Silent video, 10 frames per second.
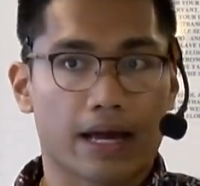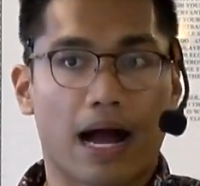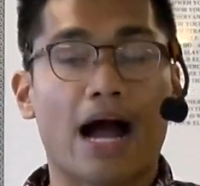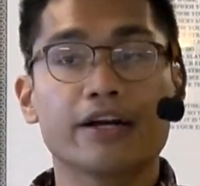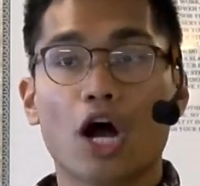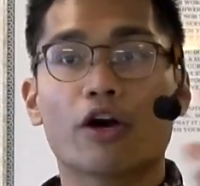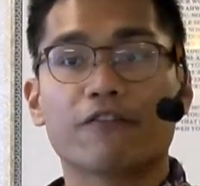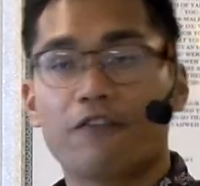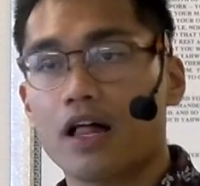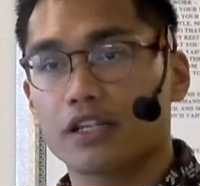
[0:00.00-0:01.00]
I know he
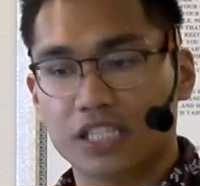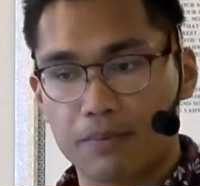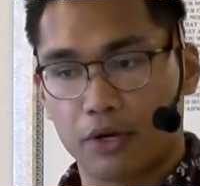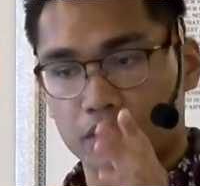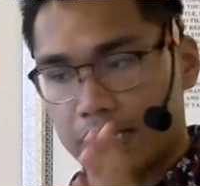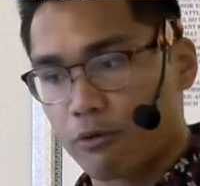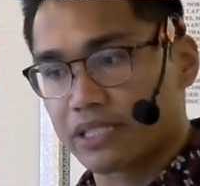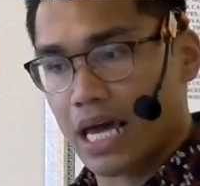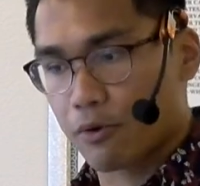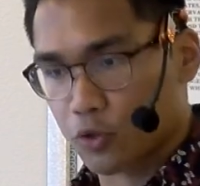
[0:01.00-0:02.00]
fell asleep because he was
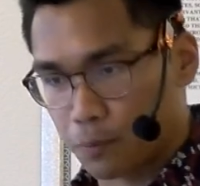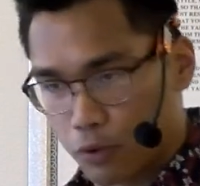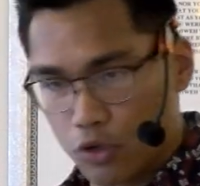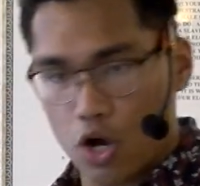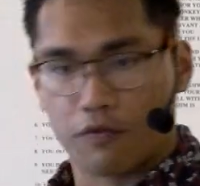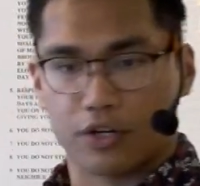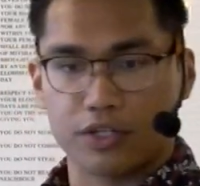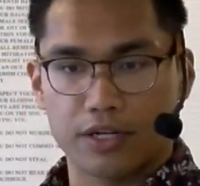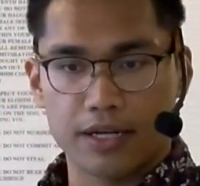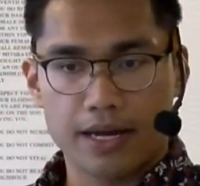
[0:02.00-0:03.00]
able to pull
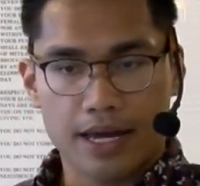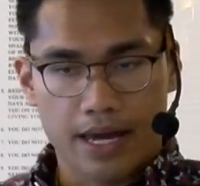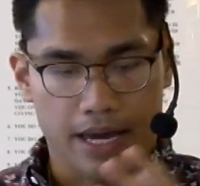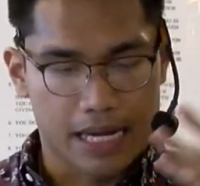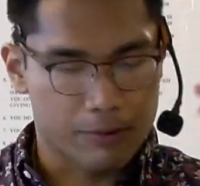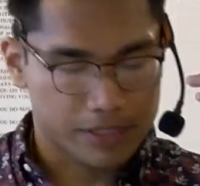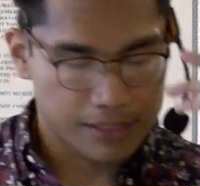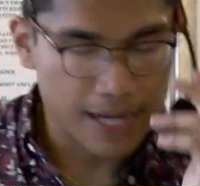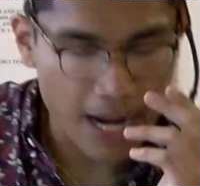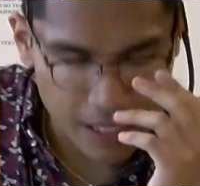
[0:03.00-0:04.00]
over, and it was a
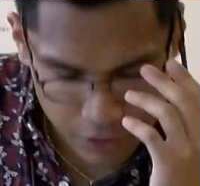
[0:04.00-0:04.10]
guy